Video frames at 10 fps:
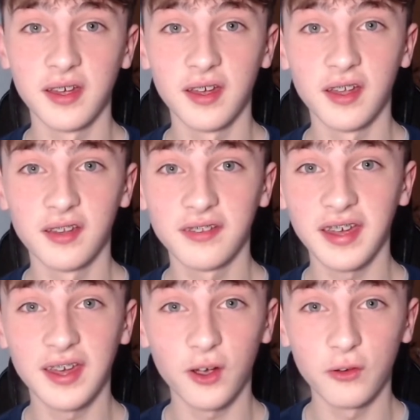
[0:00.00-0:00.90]
dink
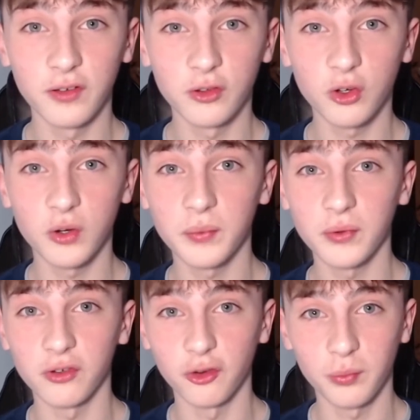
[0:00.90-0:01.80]
it over the top or
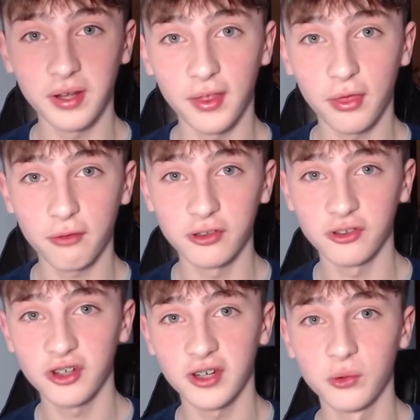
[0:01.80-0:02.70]
just play it through the
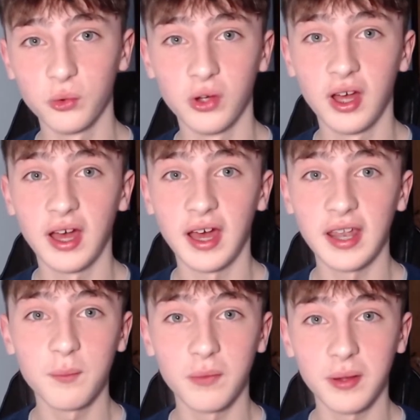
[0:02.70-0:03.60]
channel, and
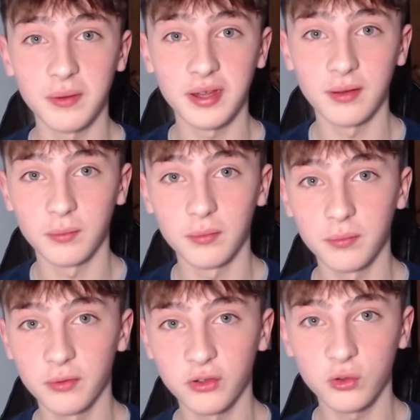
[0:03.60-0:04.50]
then maybe
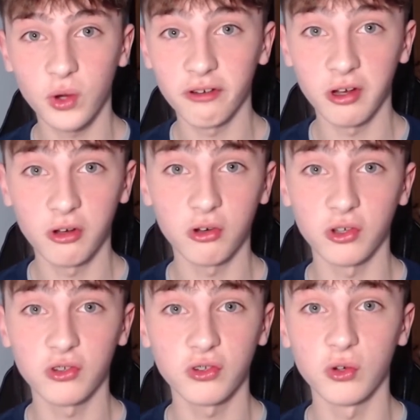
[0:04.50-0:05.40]
square it
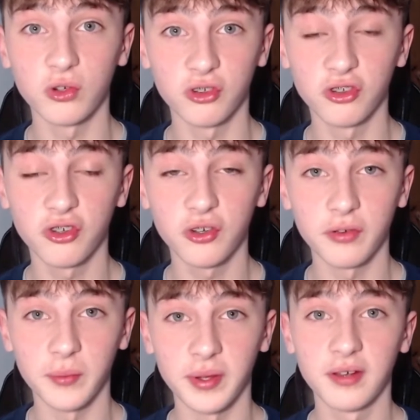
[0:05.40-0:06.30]
across or just shoot
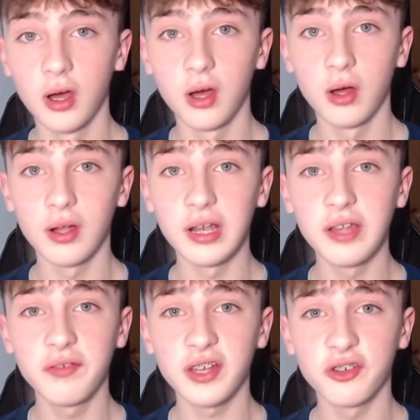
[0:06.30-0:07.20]
from it.
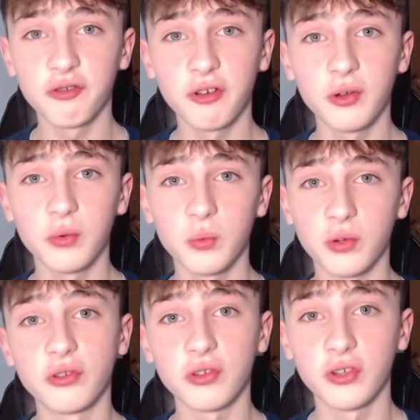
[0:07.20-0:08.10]
Olivier Giroud
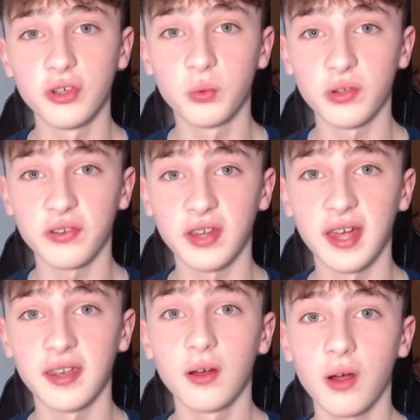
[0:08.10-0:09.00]
was good once again.
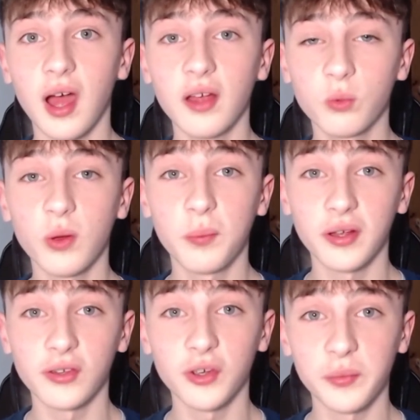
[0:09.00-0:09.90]
As we're putting
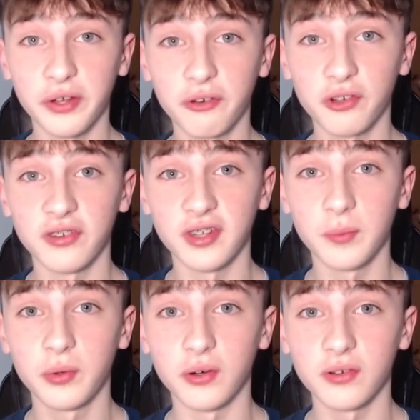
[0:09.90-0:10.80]
so many crosses in the
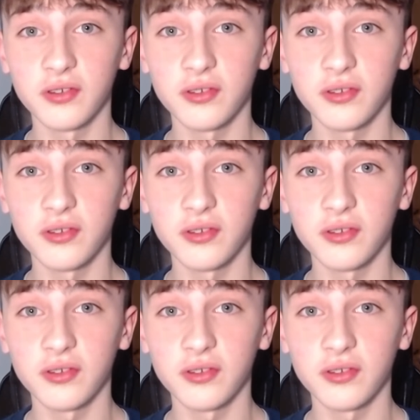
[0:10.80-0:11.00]
box,